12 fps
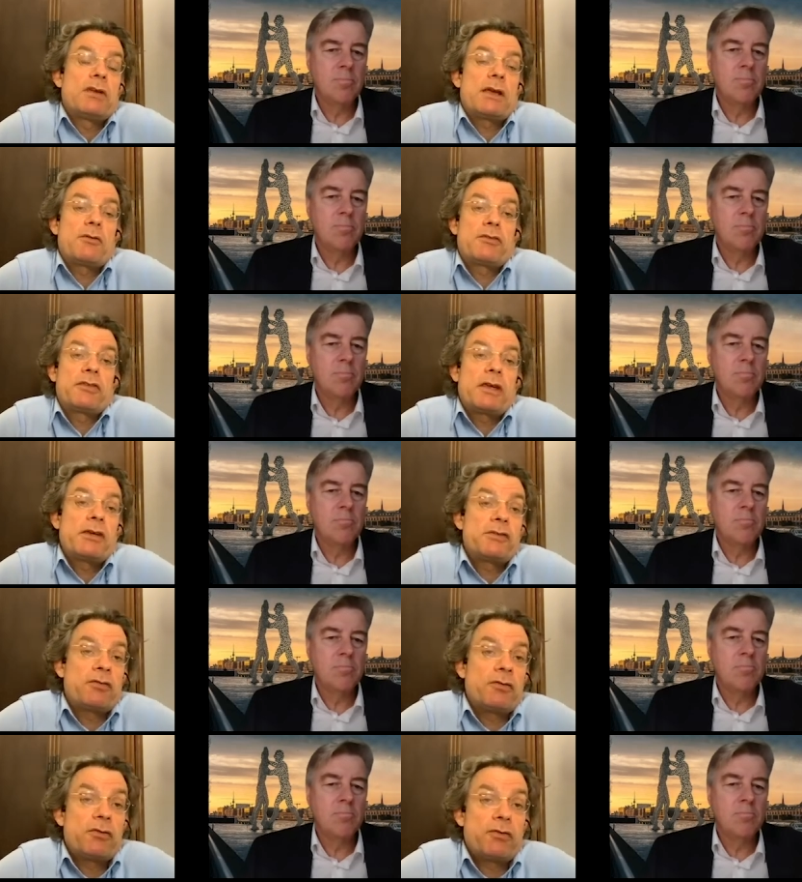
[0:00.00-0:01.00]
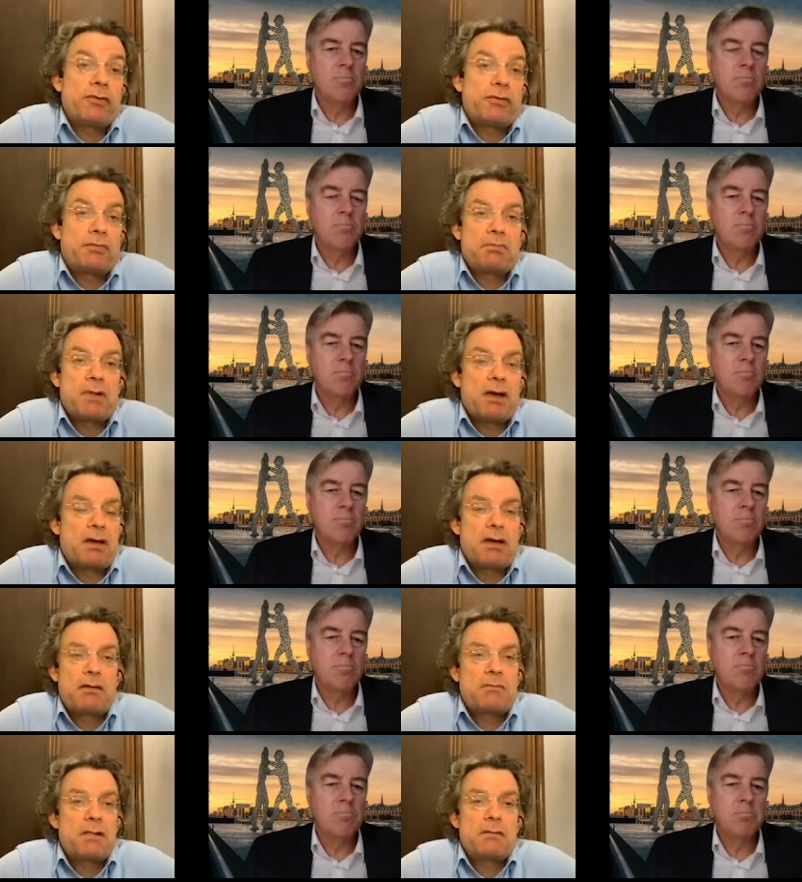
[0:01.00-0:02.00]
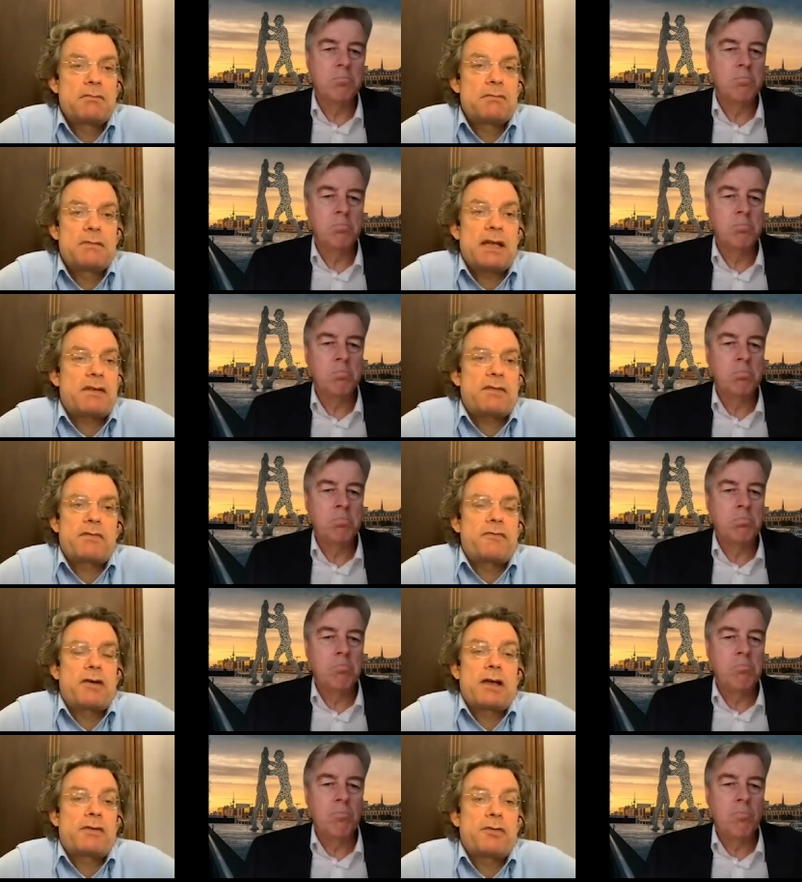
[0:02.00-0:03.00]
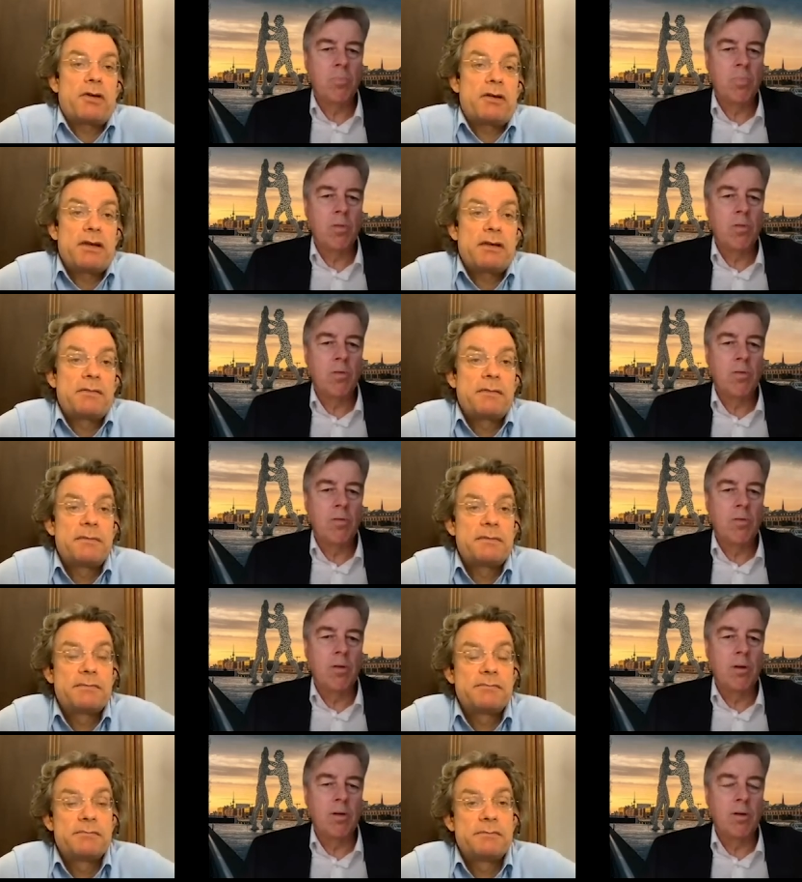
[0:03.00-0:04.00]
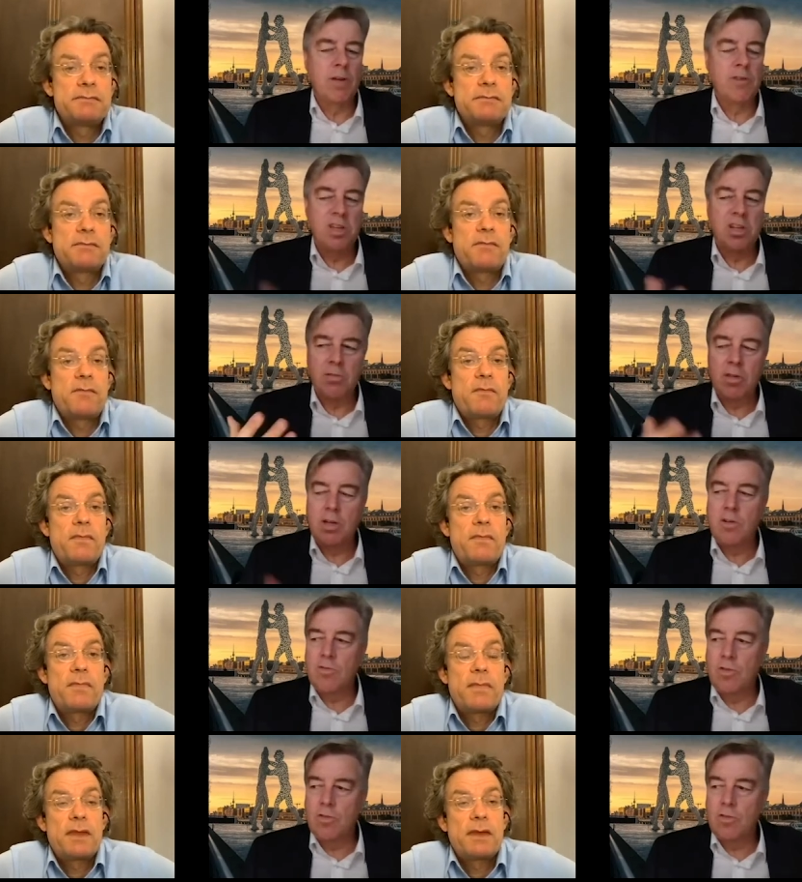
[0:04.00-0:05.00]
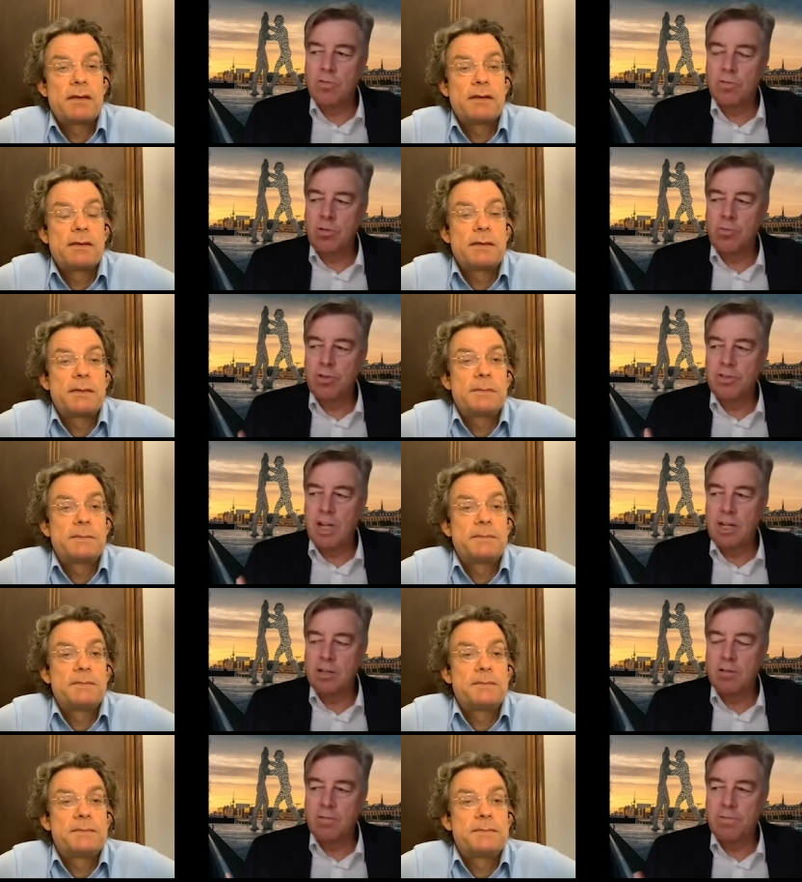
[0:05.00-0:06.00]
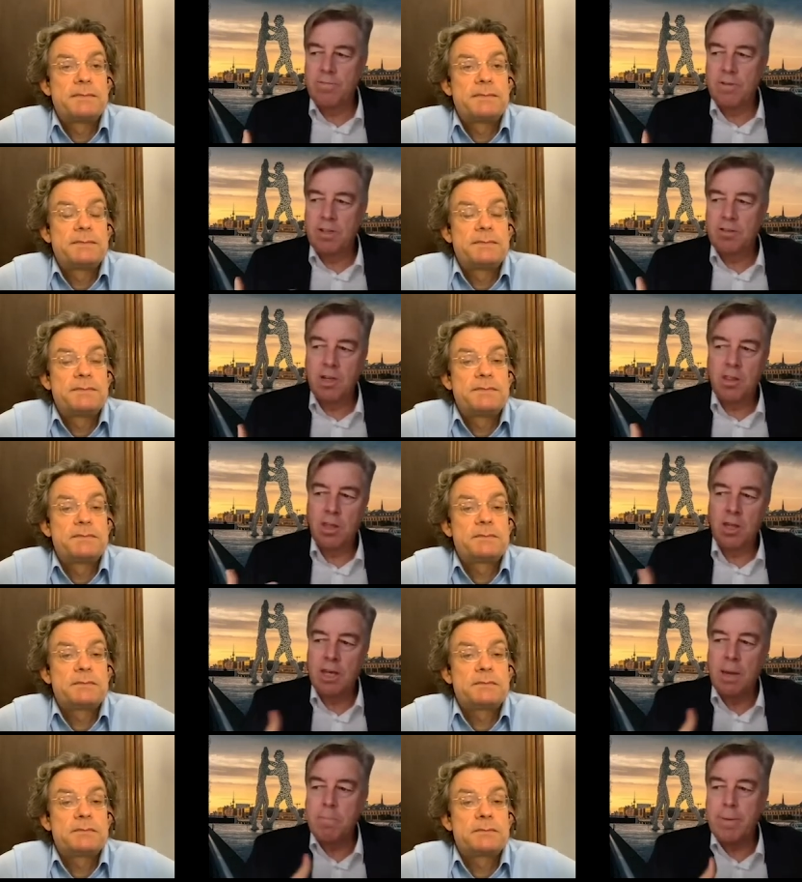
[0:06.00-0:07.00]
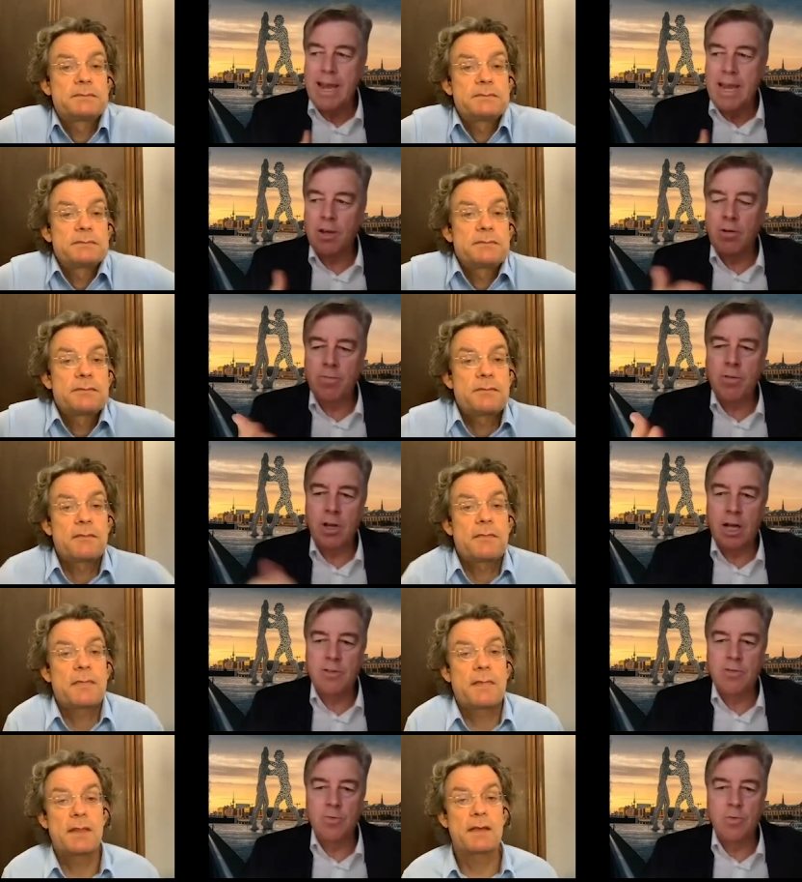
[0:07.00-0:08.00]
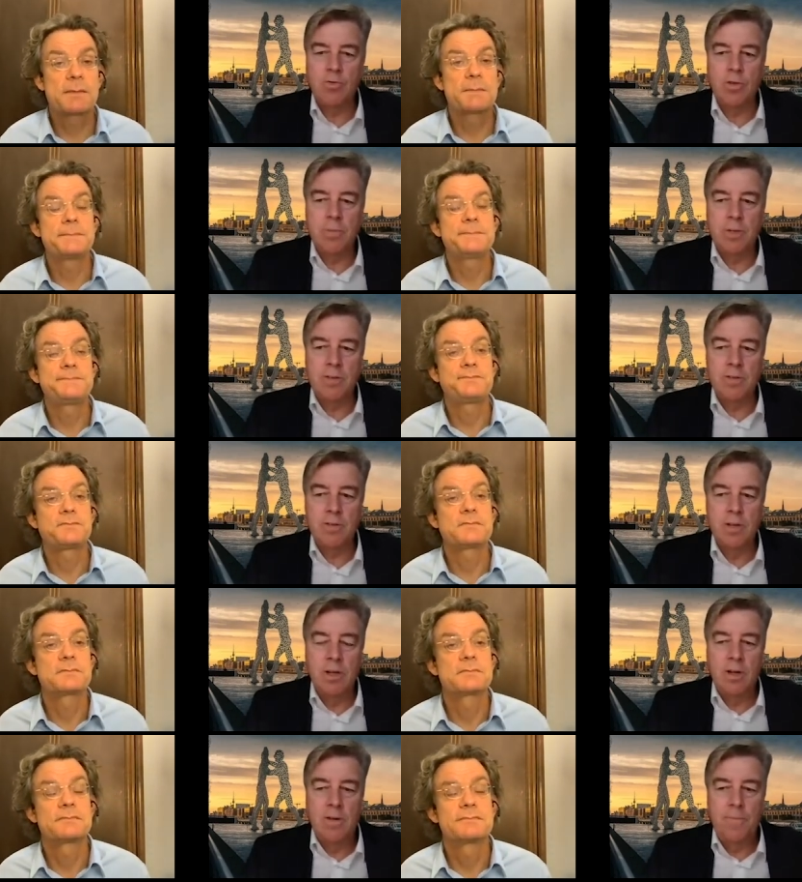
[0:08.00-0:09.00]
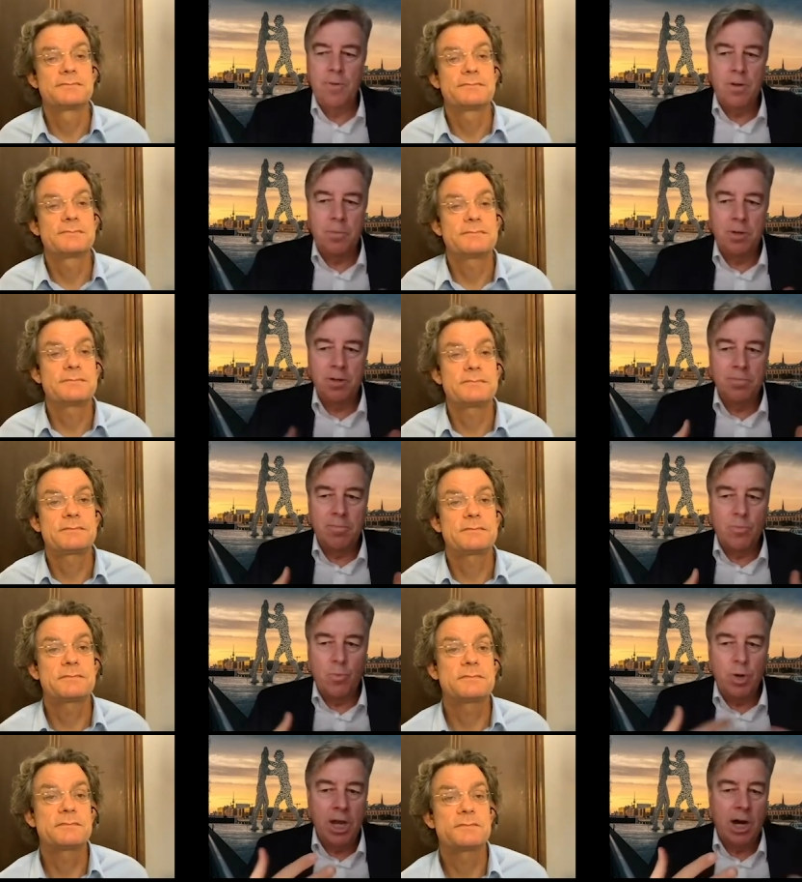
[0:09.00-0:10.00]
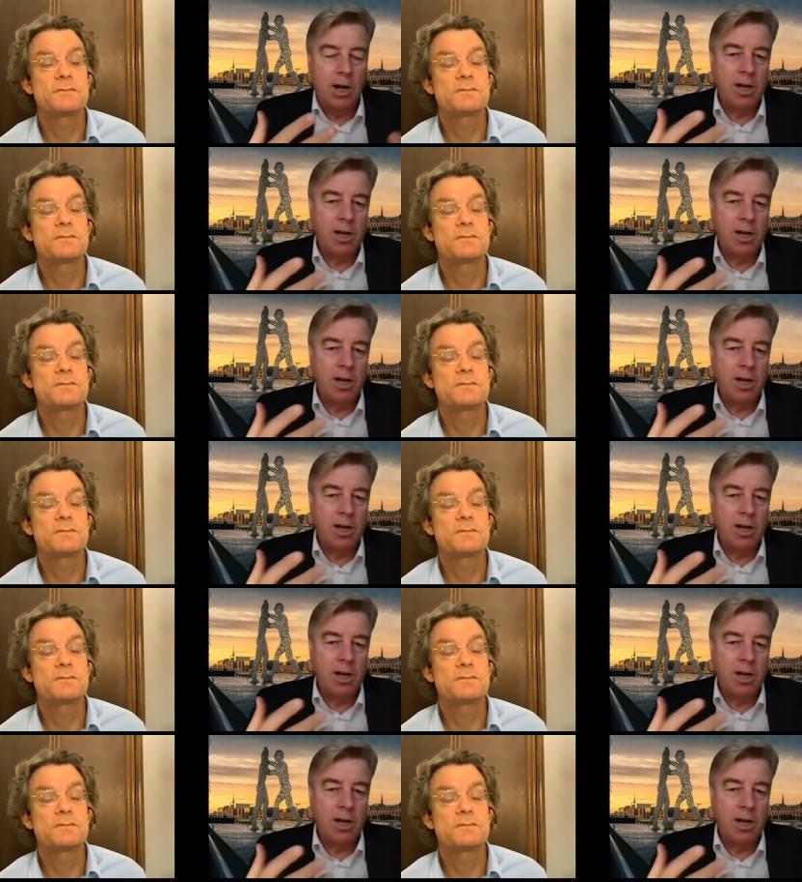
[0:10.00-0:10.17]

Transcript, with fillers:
Speaker 1: negotiations. Uh, that's far too early. Yeah,
Speaker 2: I think that is also a result of, let's say, the campaign of the last two, or three months I mean, we